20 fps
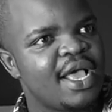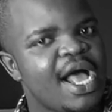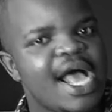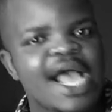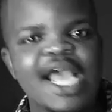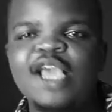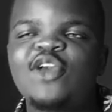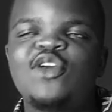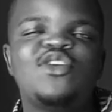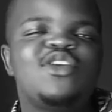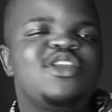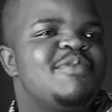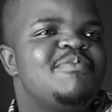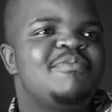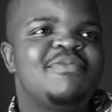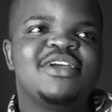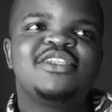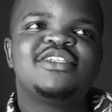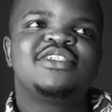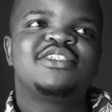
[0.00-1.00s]
I couldn't
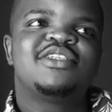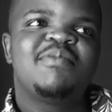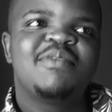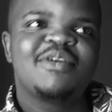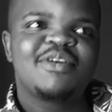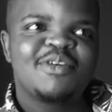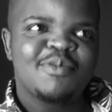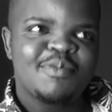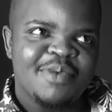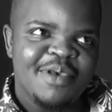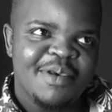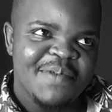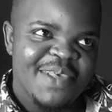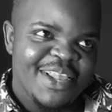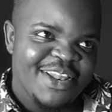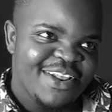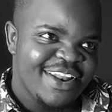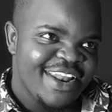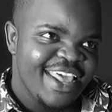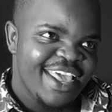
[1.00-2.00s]
imagine someone could be a
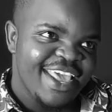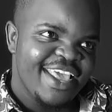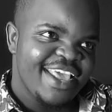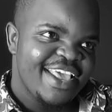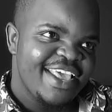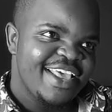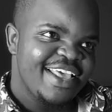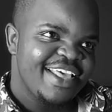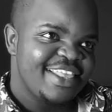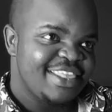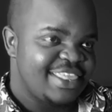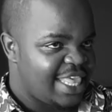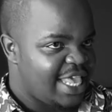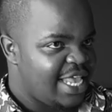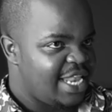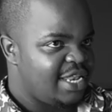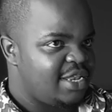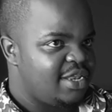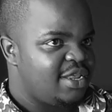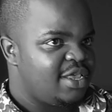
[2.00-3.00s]
millionaire yeah.
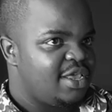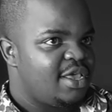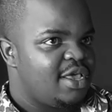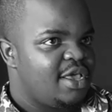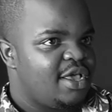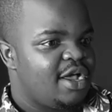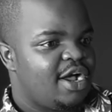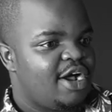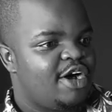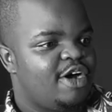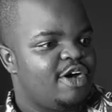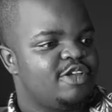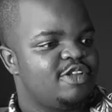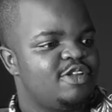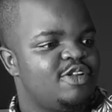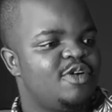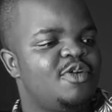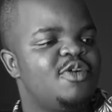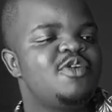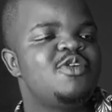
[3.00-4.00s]
then, uh, you
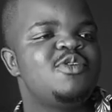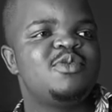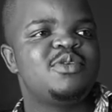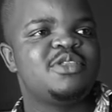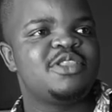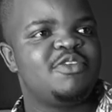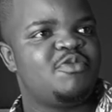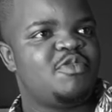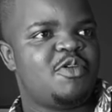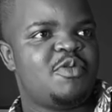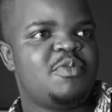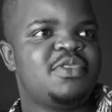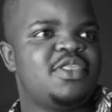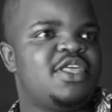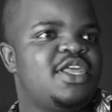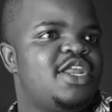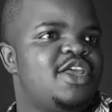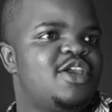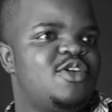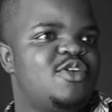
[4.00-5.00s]
know, with the environment
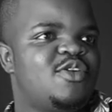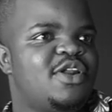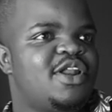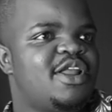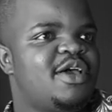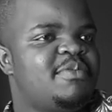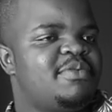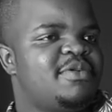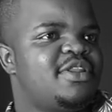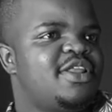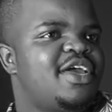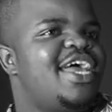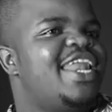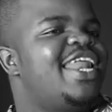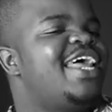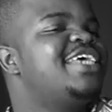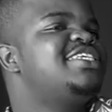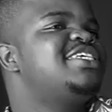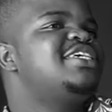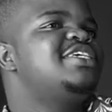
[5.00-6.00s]
that I grew up in. And
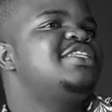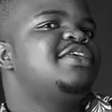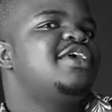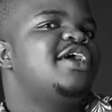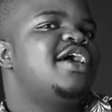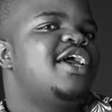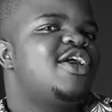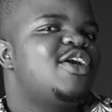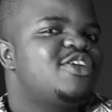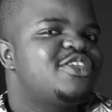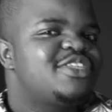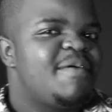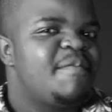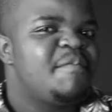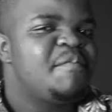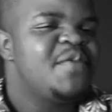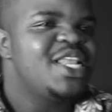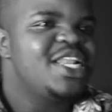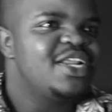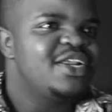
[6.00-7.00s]
I said, he's a
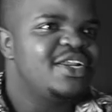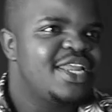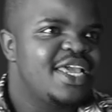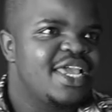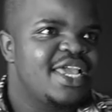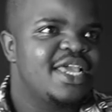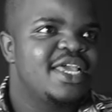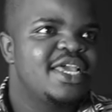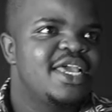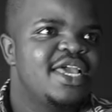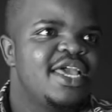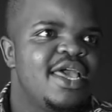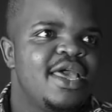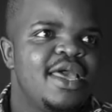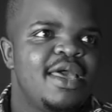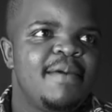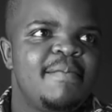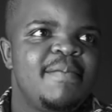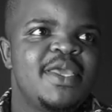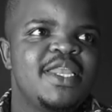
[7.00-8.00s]
millionaire.
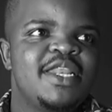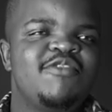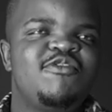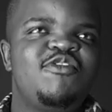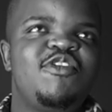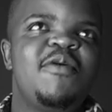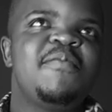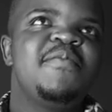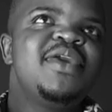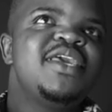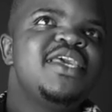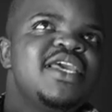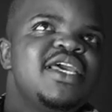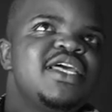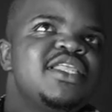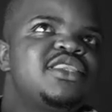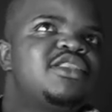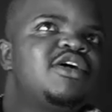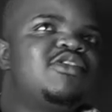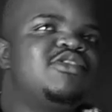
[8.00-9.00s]
Meaning, for me,
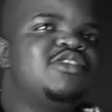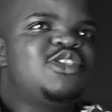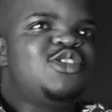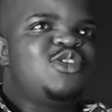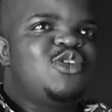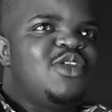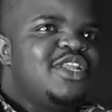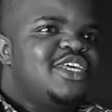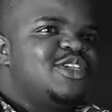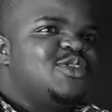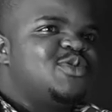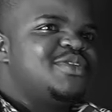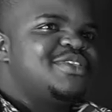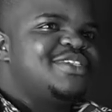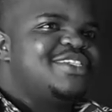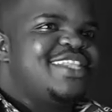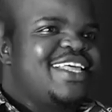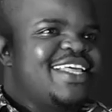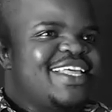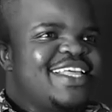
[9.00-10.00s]
a thousand dollars
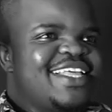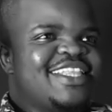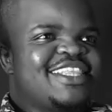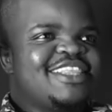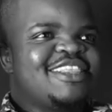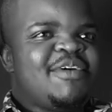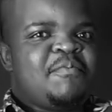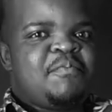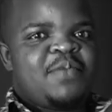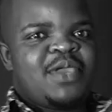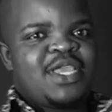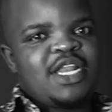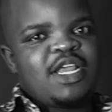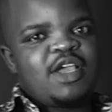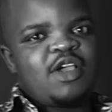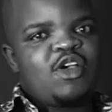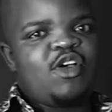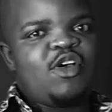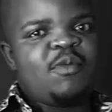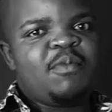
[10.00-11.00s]
was like,
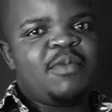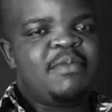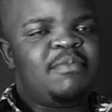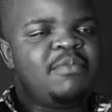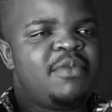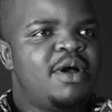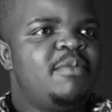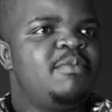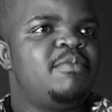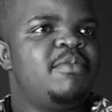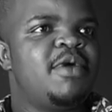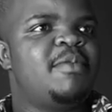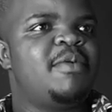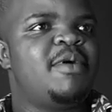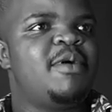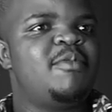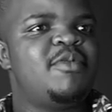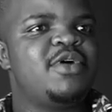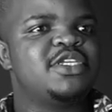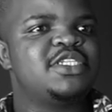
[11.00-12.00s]
yeah. my, mom, my
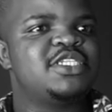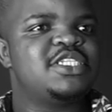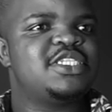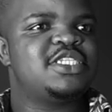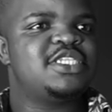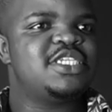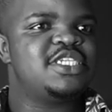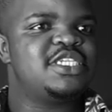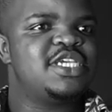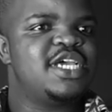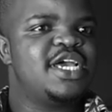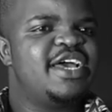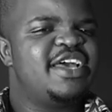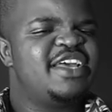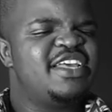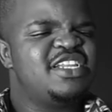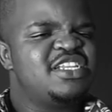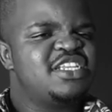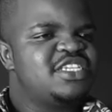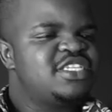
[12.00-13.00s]
mom was a teacher,
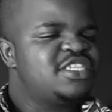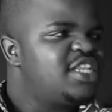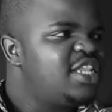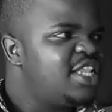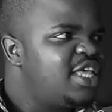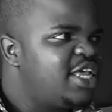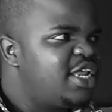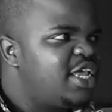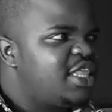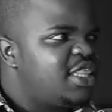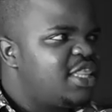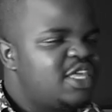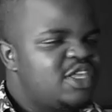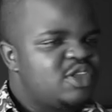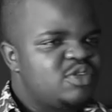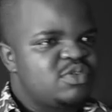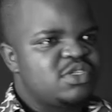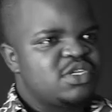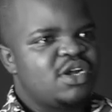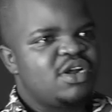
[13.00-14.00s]
and the salary, I think it
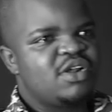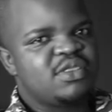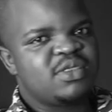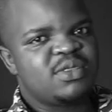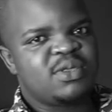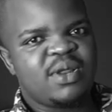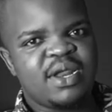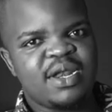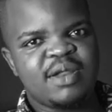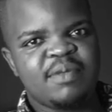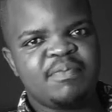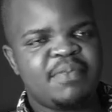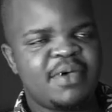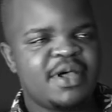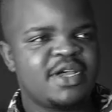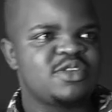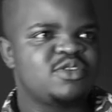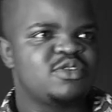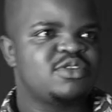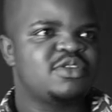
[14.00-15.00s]
was around 300
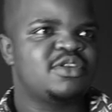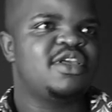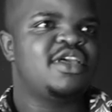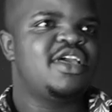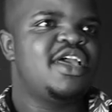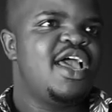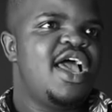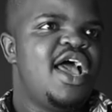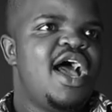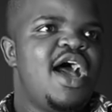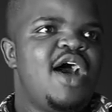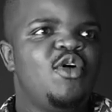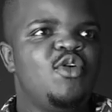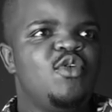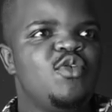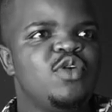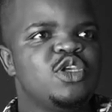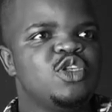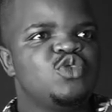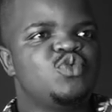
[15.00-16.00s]
bucks or said
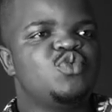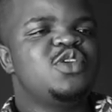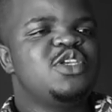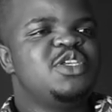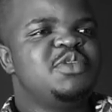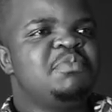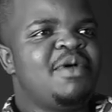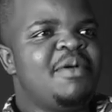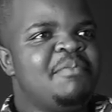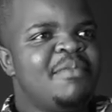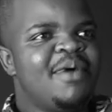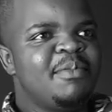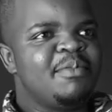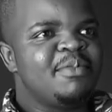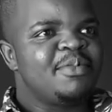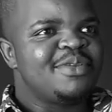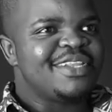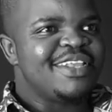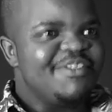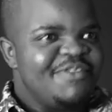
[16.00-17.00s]
Always read my mom,
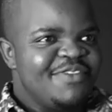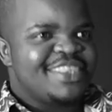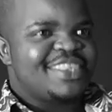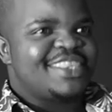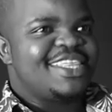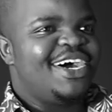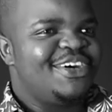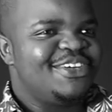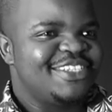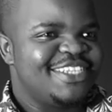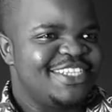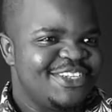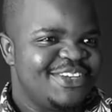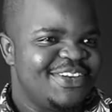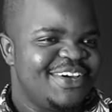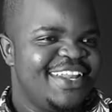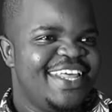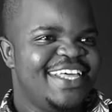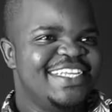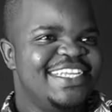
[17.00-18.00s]
give a thousand
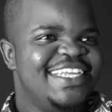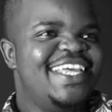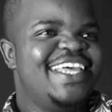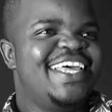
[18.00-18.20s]
dollars.